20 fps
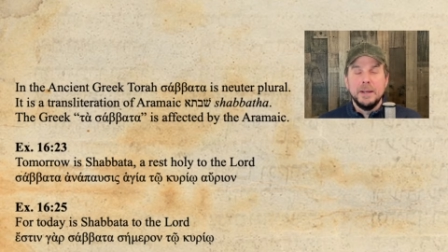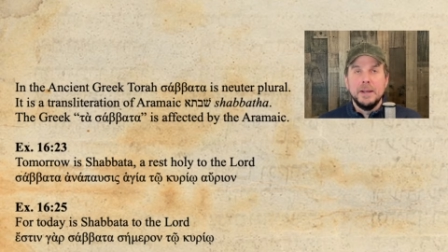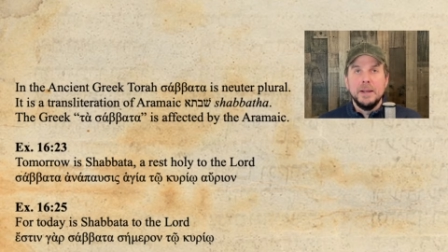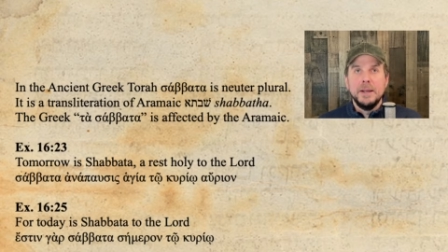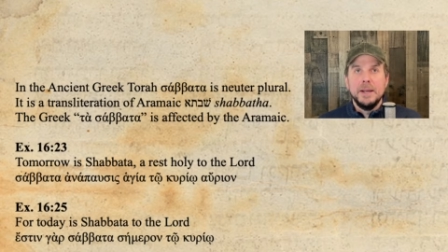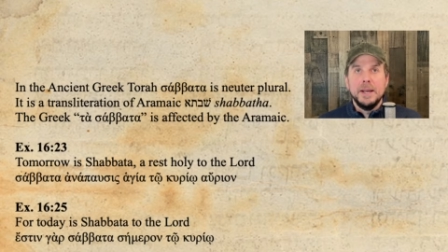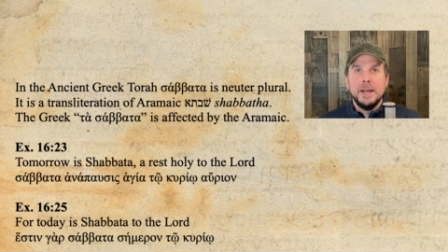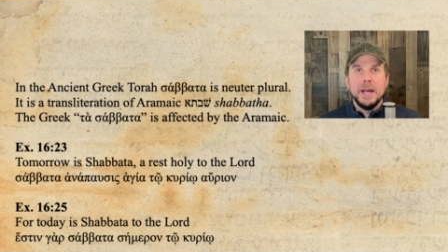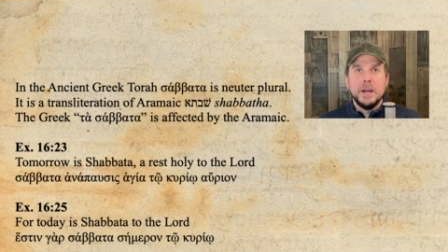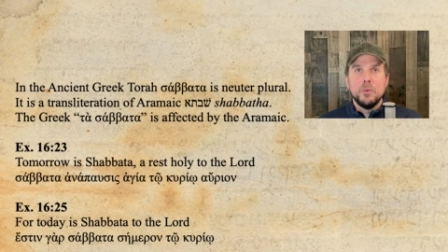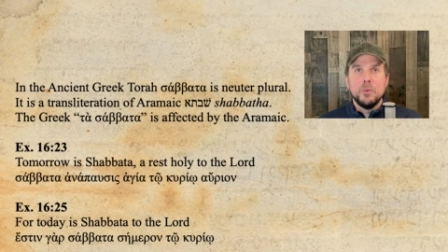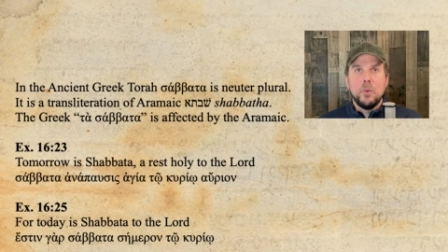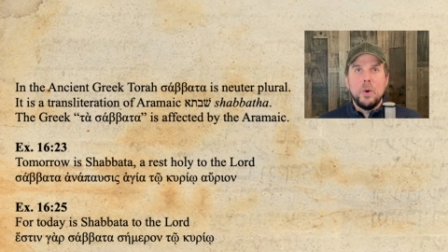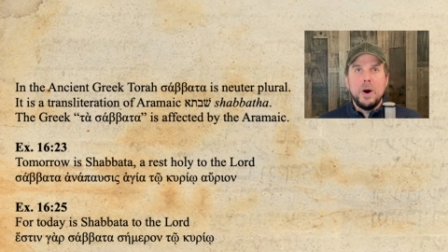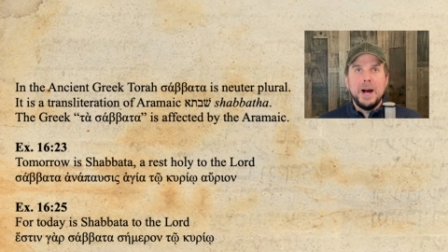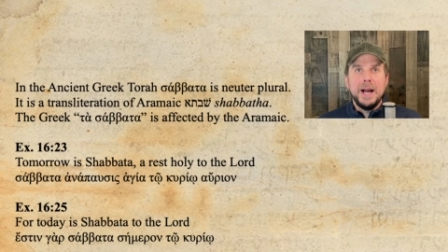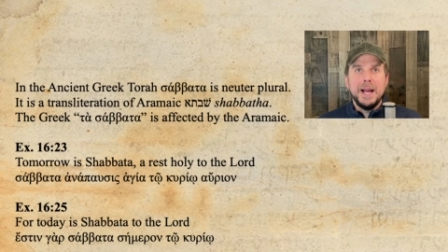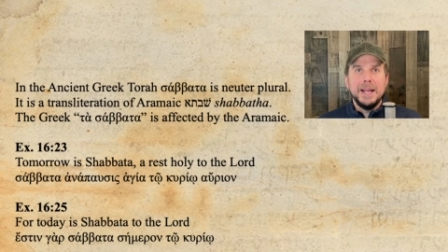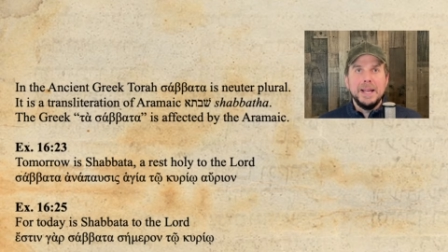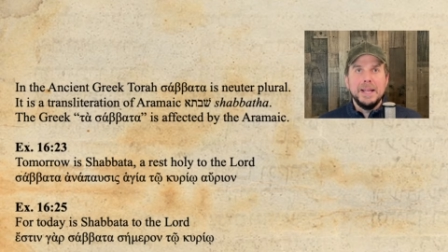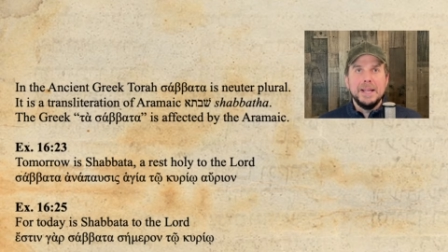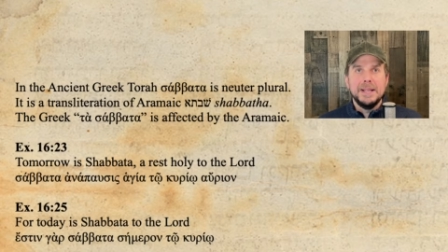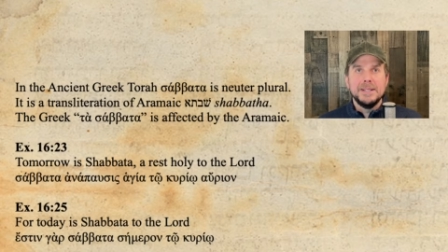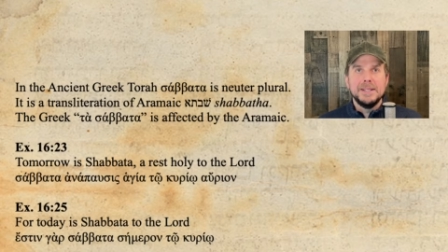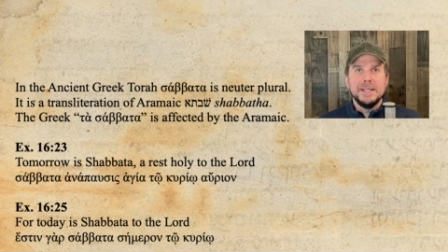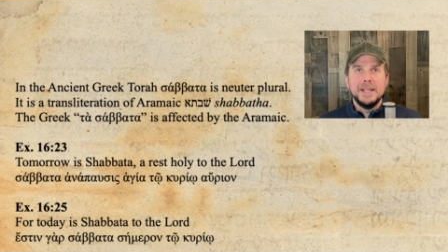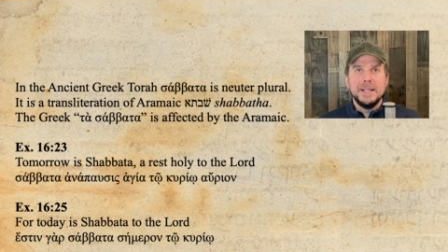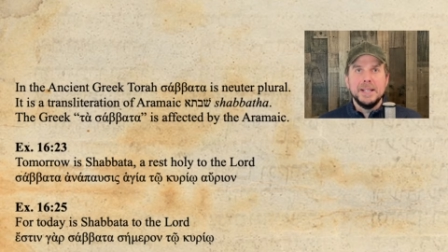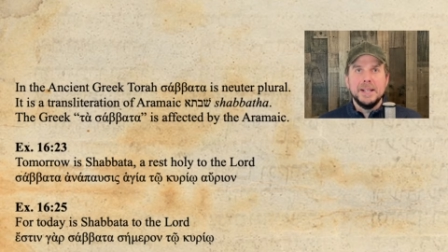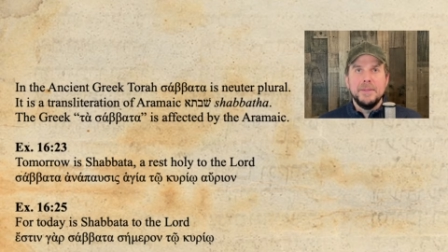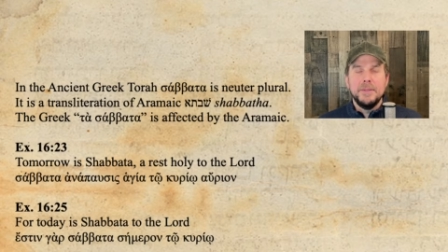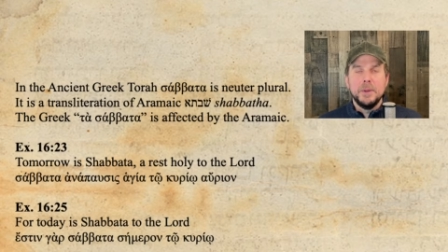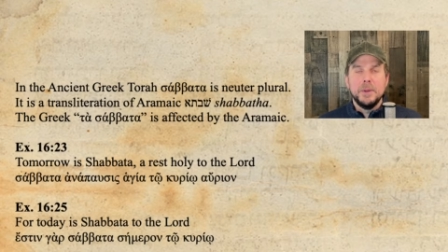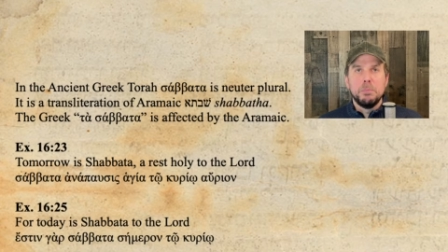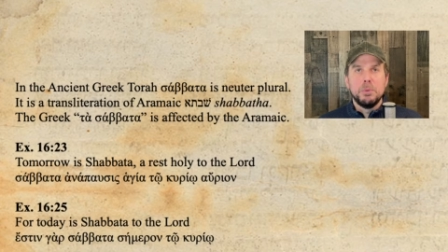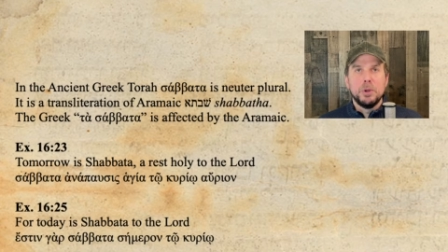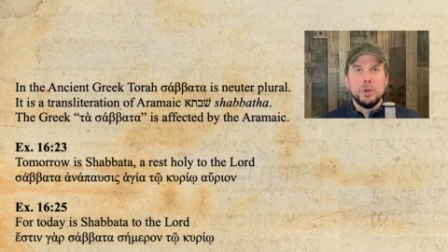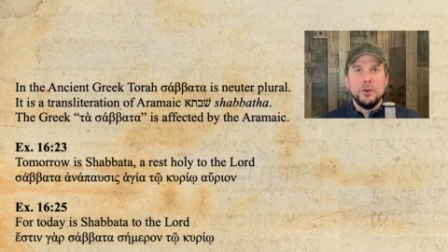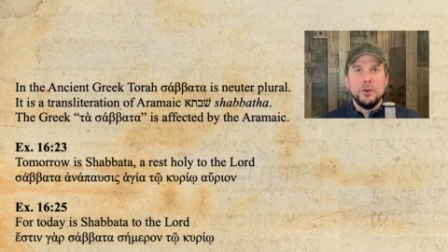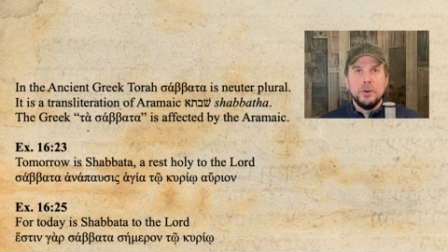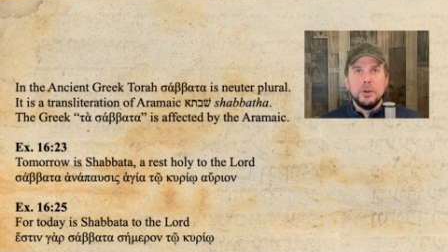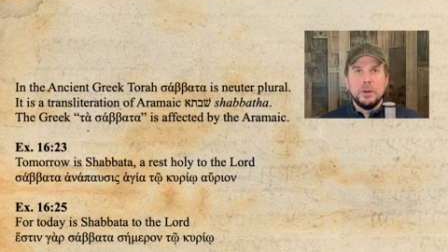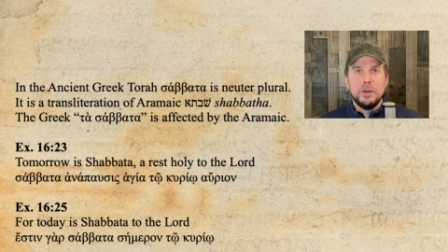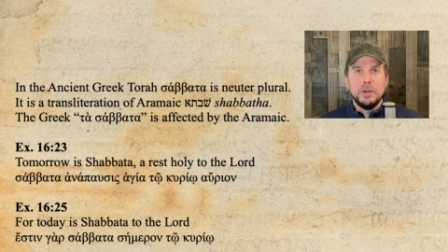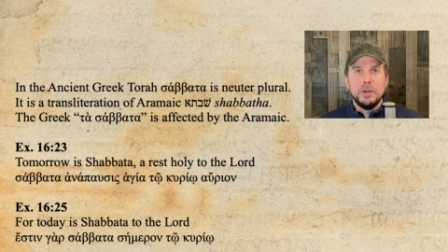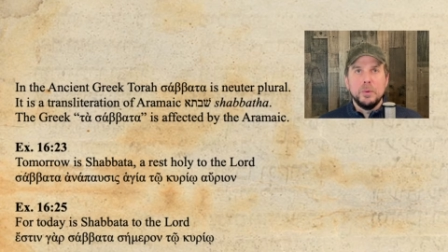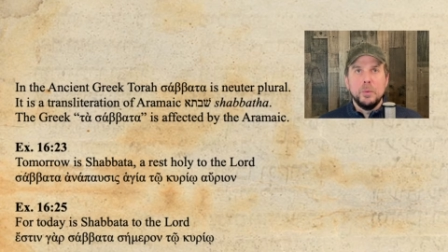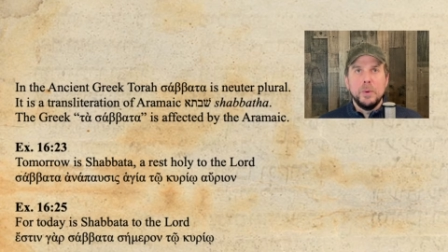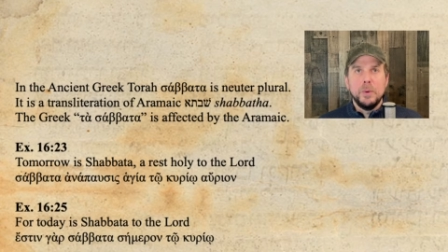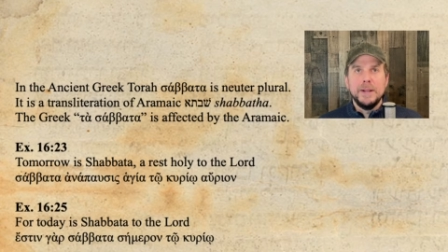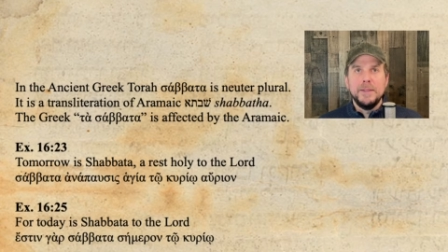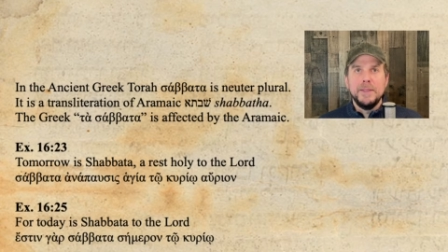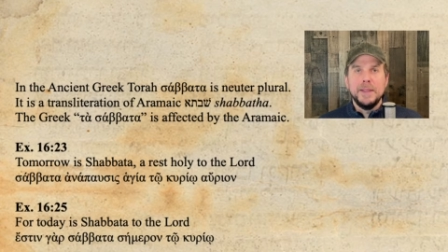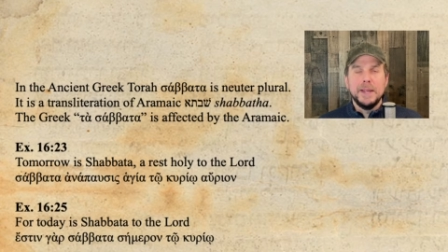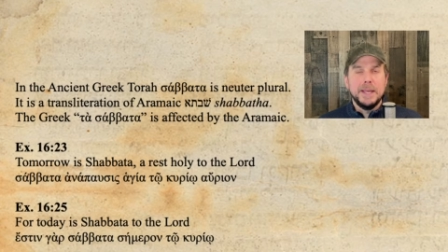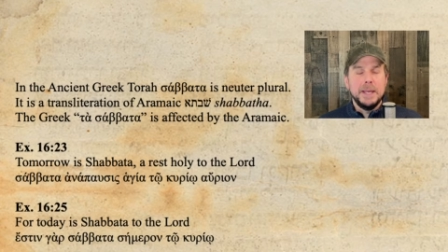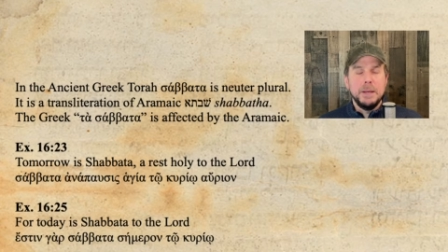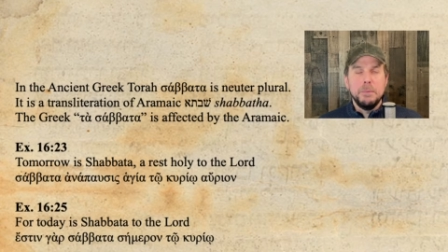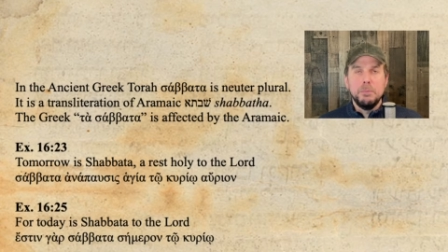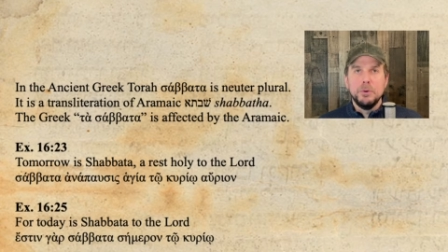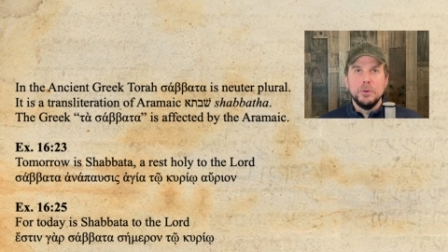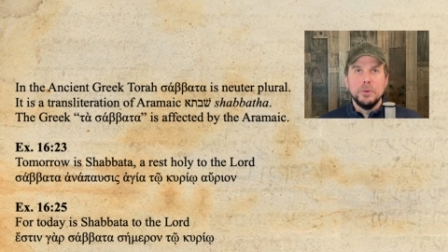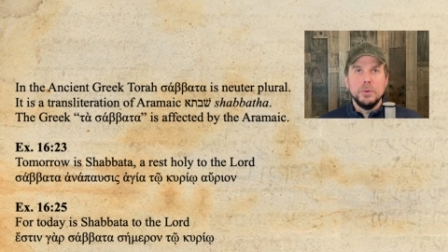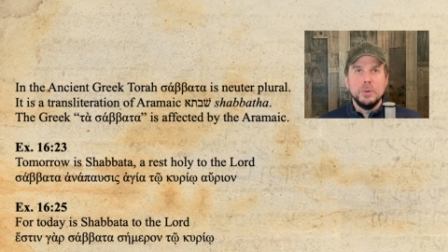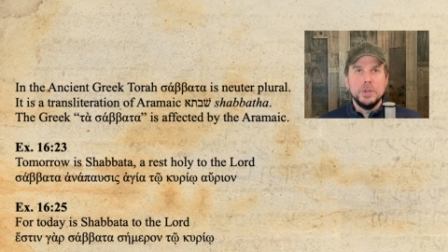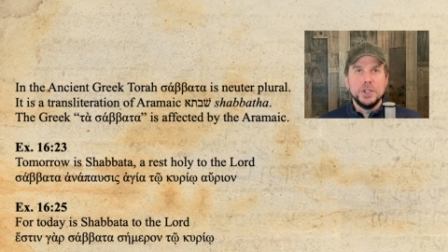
And why is it in the plural when in the Hebrew,